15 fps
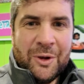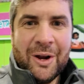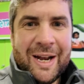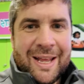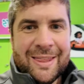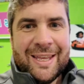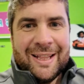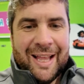you're
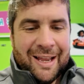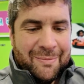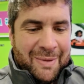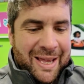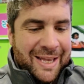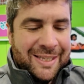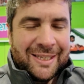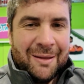anything like
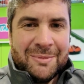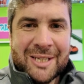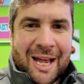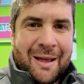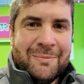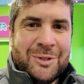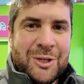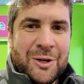me,
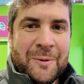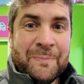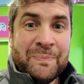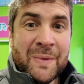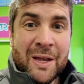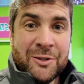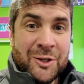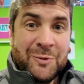sometimes you
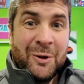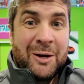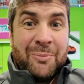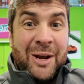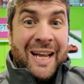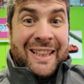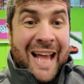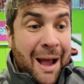just want to
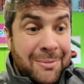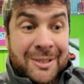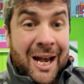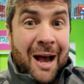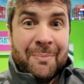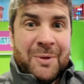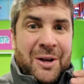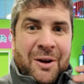bring a
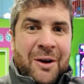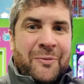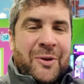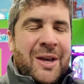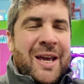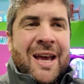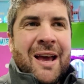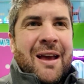laptop, you know,
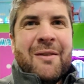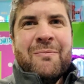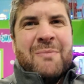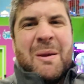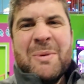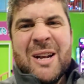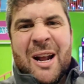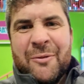
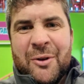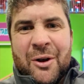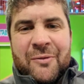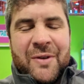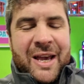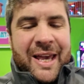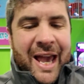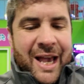maybe not if you're
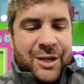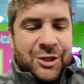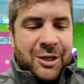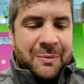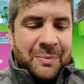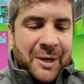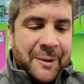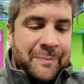on
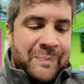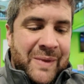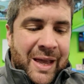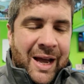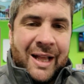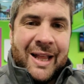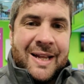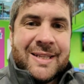vacation, but
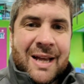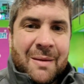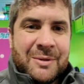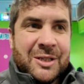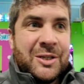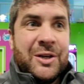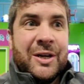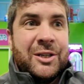a lot of
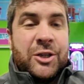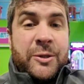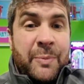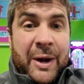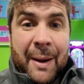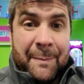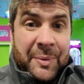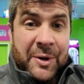times it's good just to
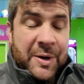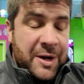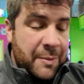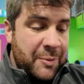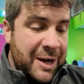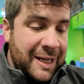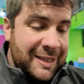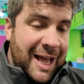bring a book or
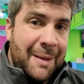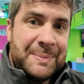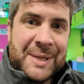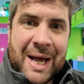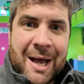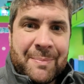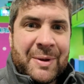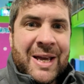bring a
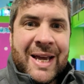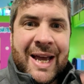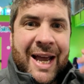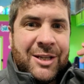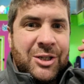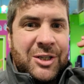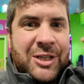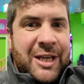laptop.
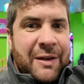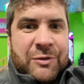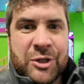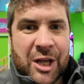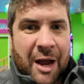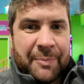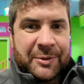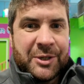It just gives
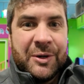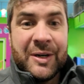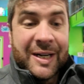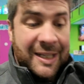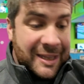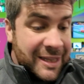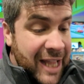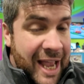you the opportunity
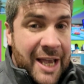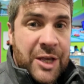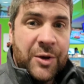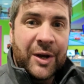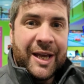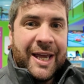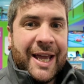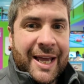to let
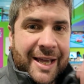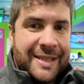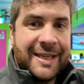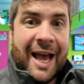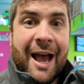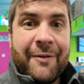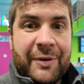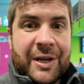your kids
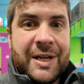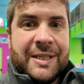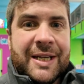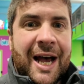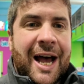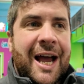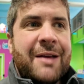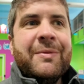have a good
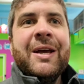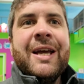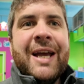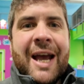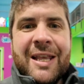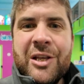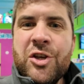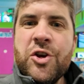time,
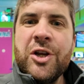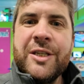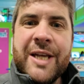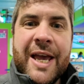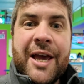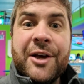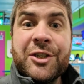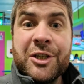and then you could
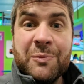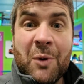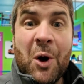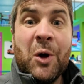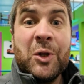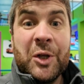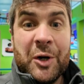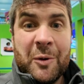take a
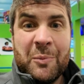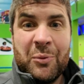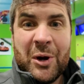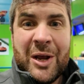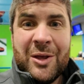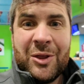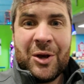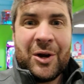small little
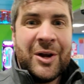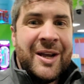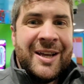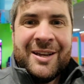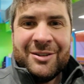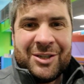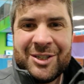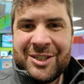breather
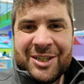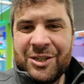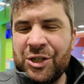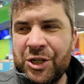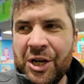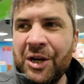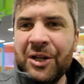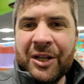just to
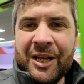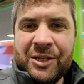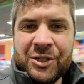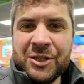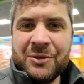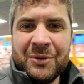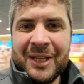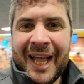chill and
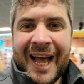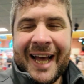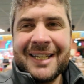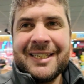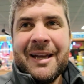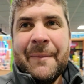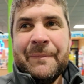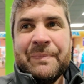just
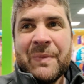relax,